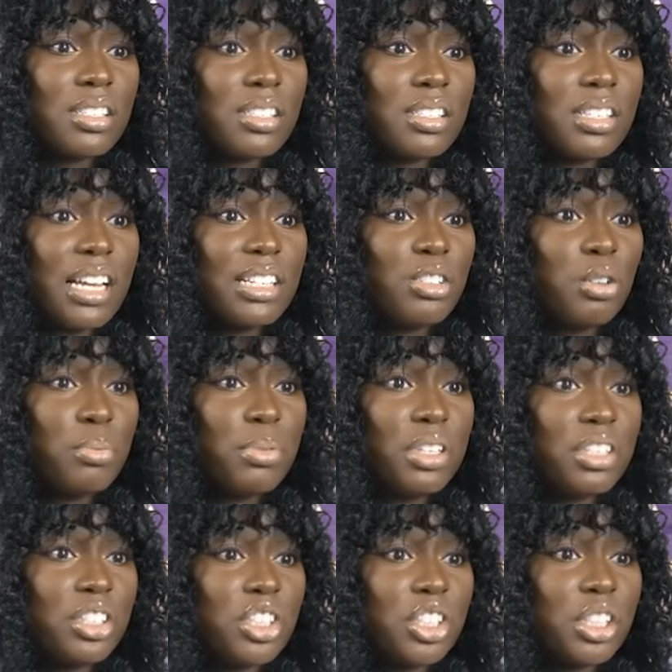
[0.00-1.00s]
Siah told me
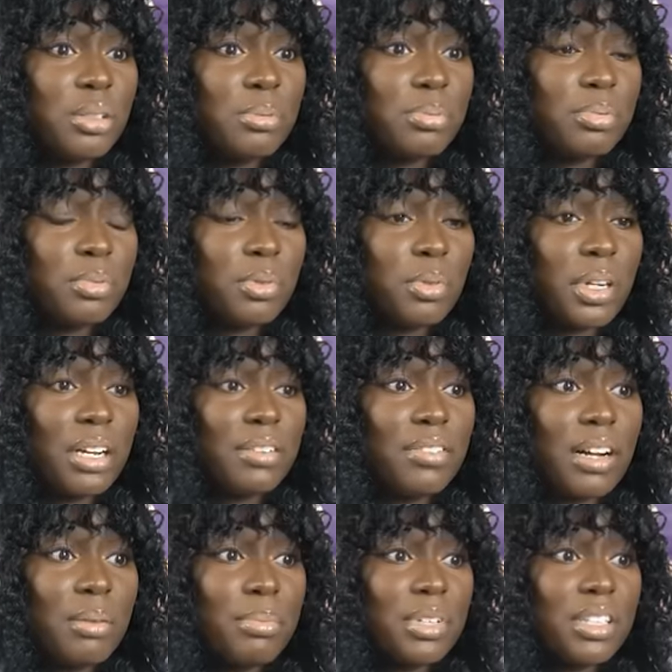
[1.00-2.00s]
to jump
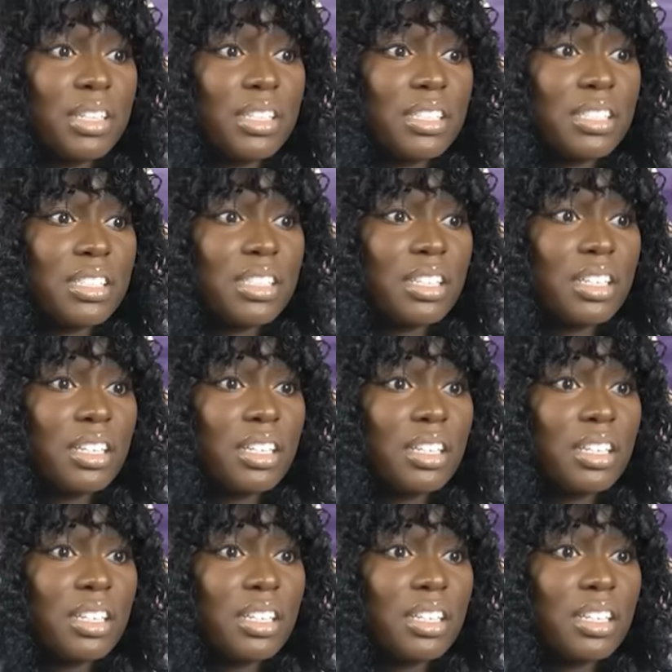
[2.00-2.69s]
whenever I'm in this.